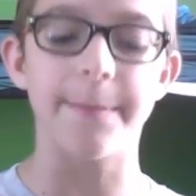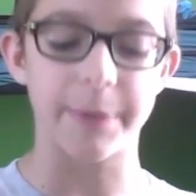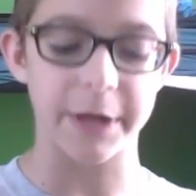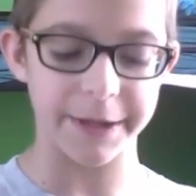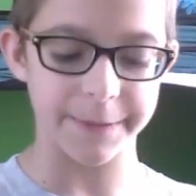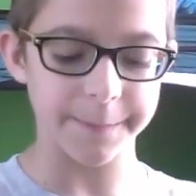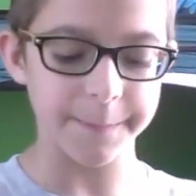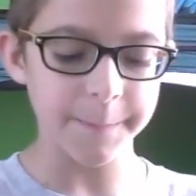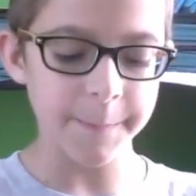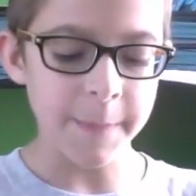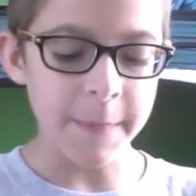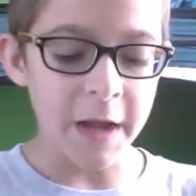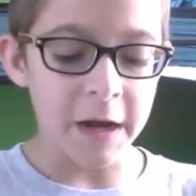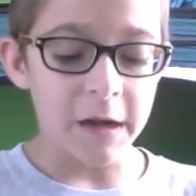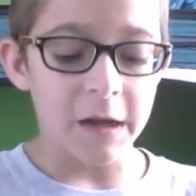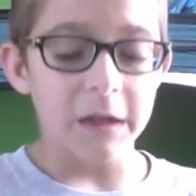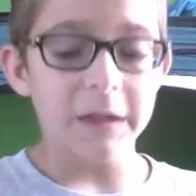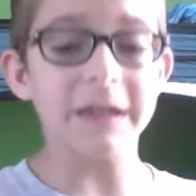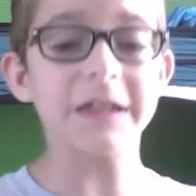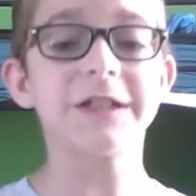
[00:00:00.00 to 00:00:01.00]
But
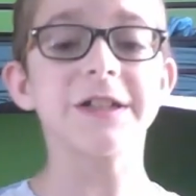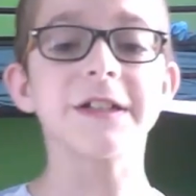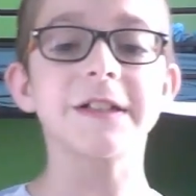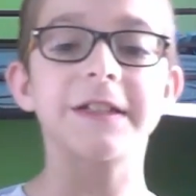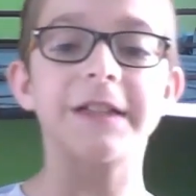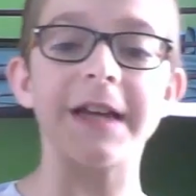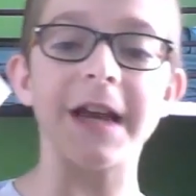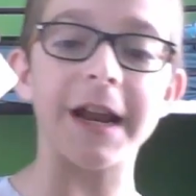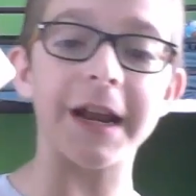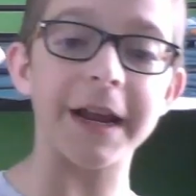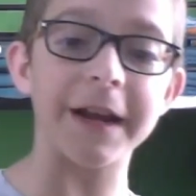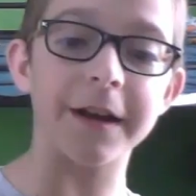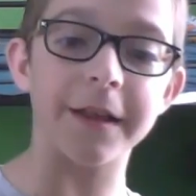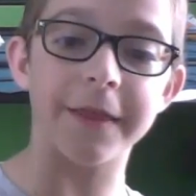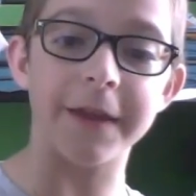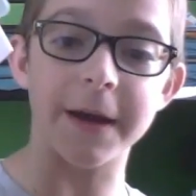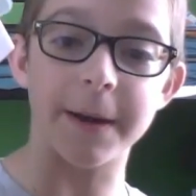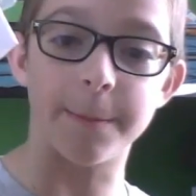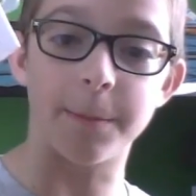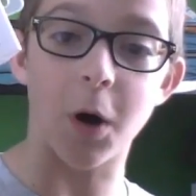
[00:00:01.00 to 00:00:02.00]
let's just get into
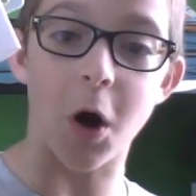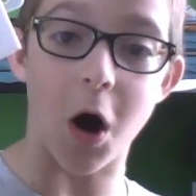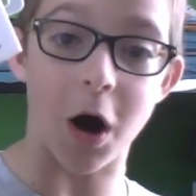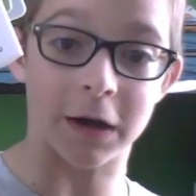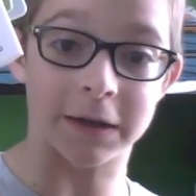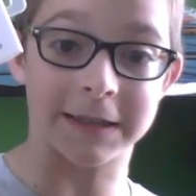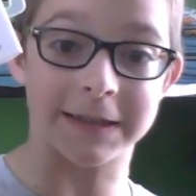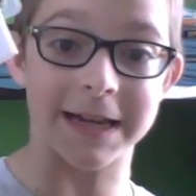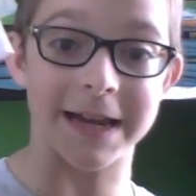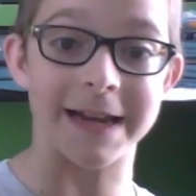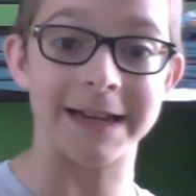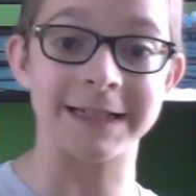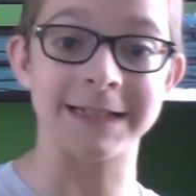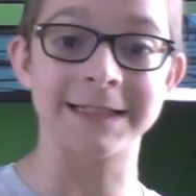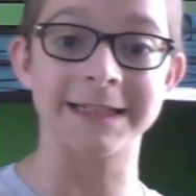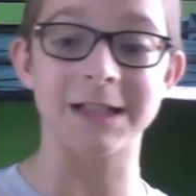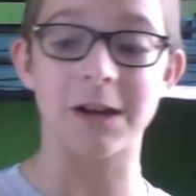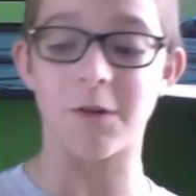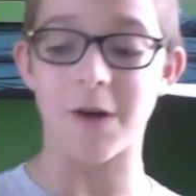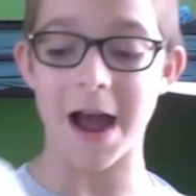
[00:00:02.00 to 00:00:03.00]
the unboxing.
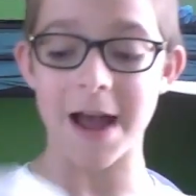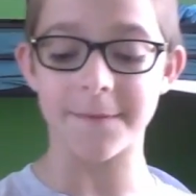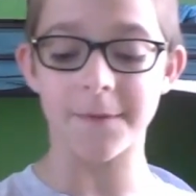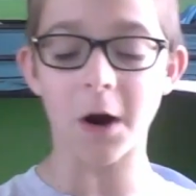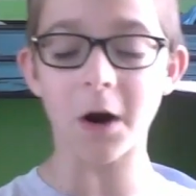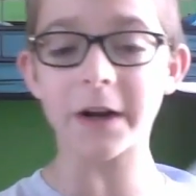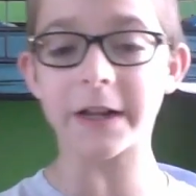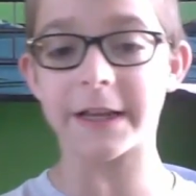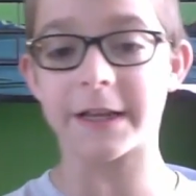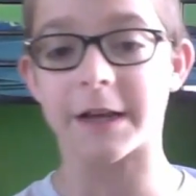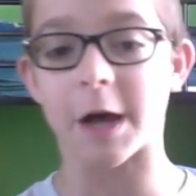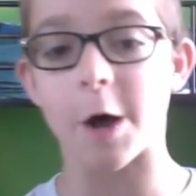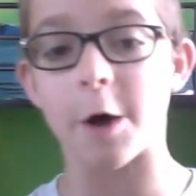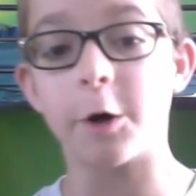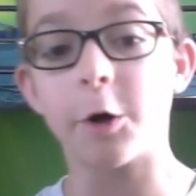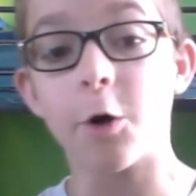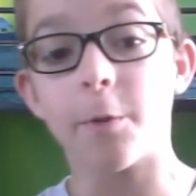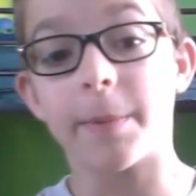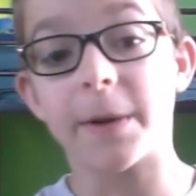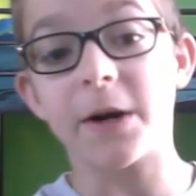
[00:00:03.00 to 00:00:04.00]
So I've already cut
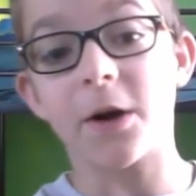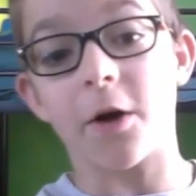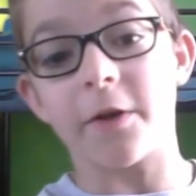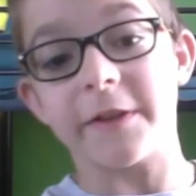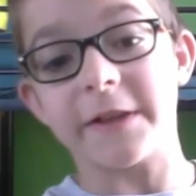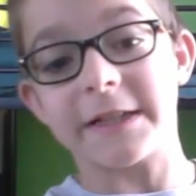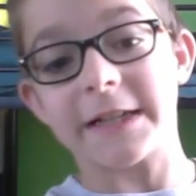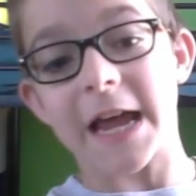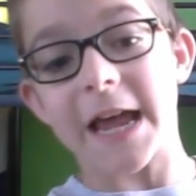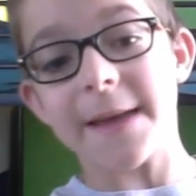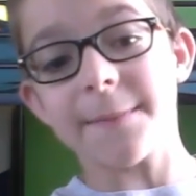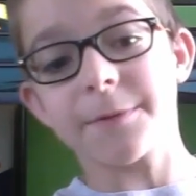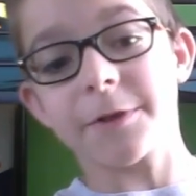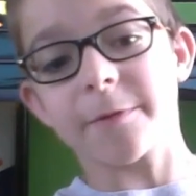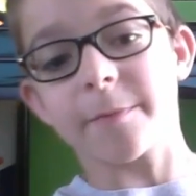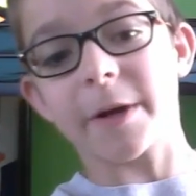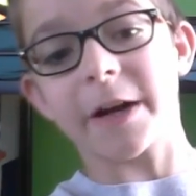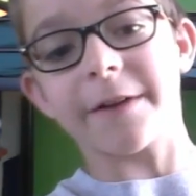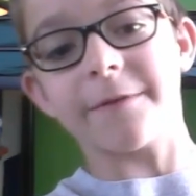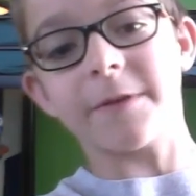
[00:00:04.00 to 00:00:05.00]
open all the tapes,
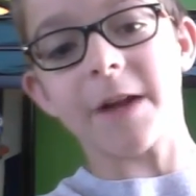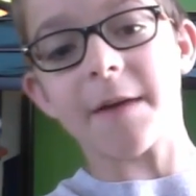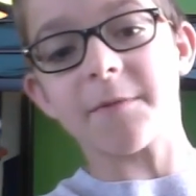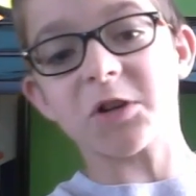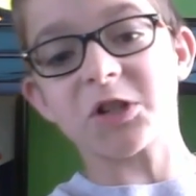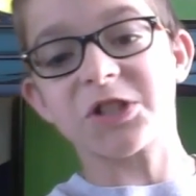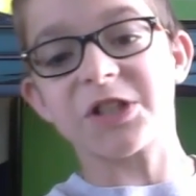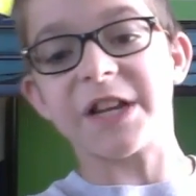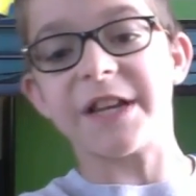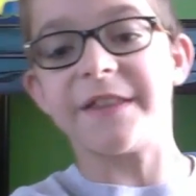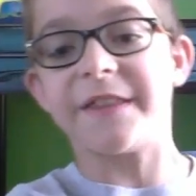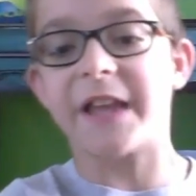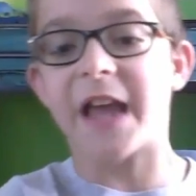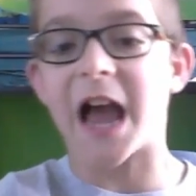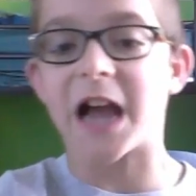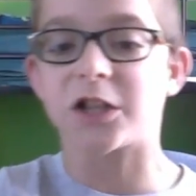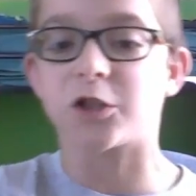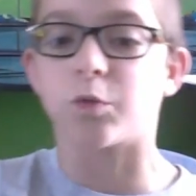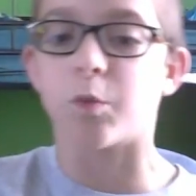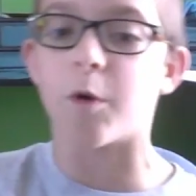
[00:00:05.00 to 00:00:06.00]
but I've never seen the
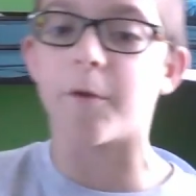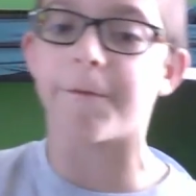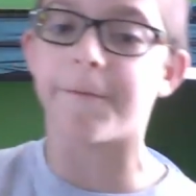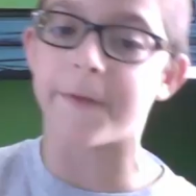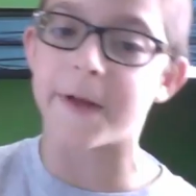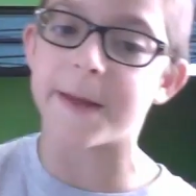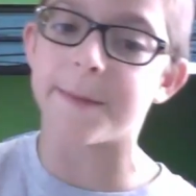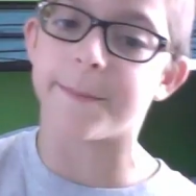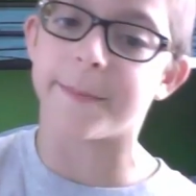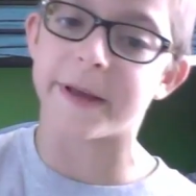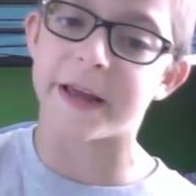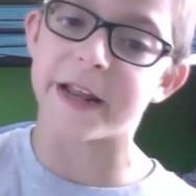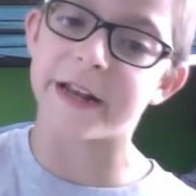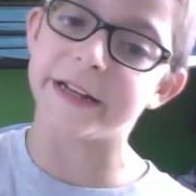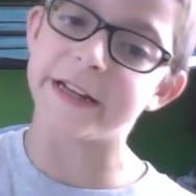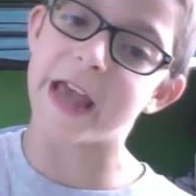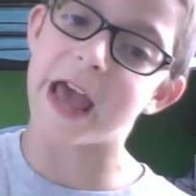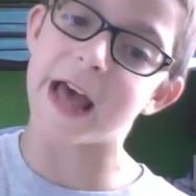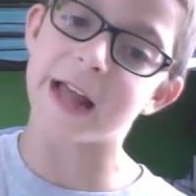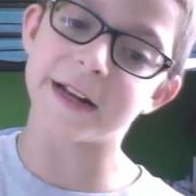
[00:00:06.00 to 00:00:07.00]
actual Fitbit
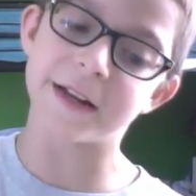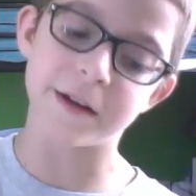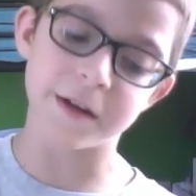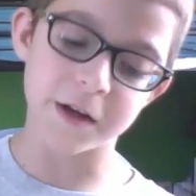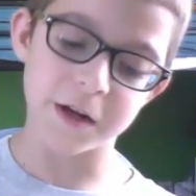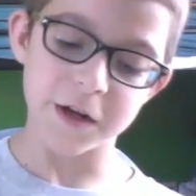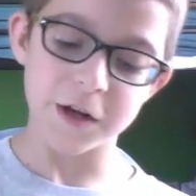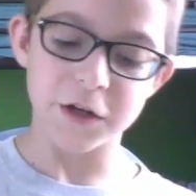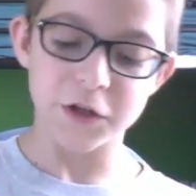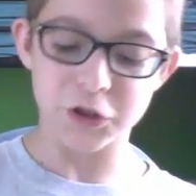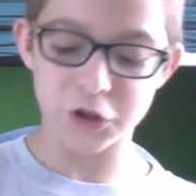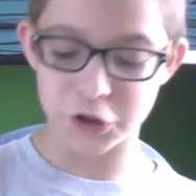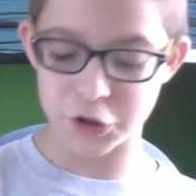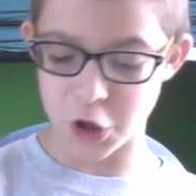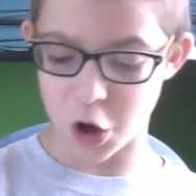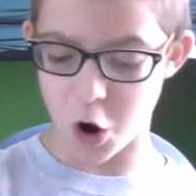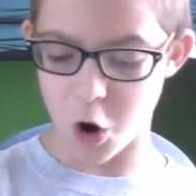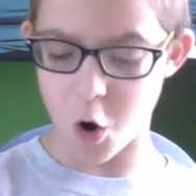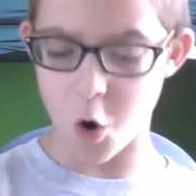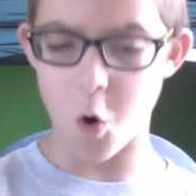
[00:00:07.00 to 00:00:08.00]
yet.
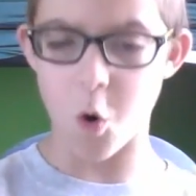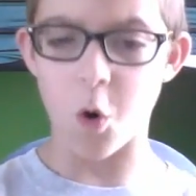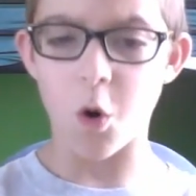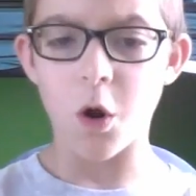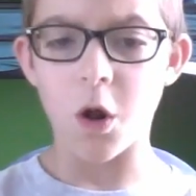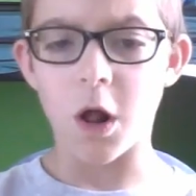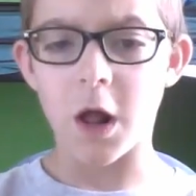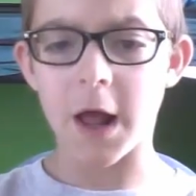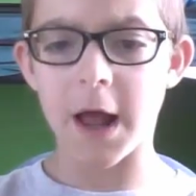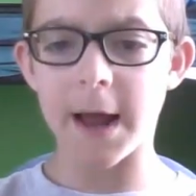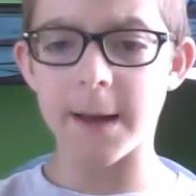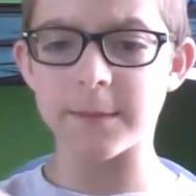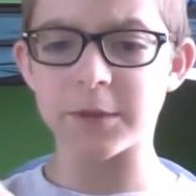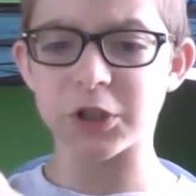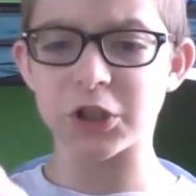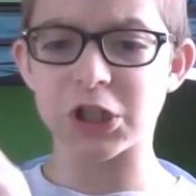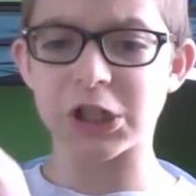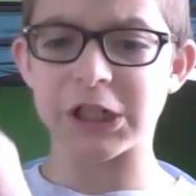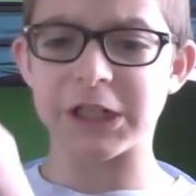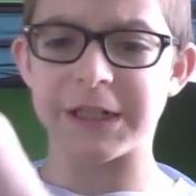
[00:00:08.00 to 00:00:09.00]
So I'm
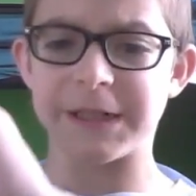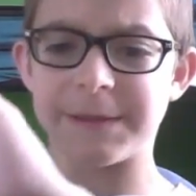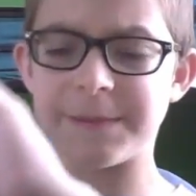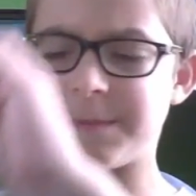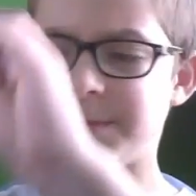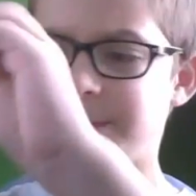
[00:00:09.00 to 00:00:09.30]
just gonna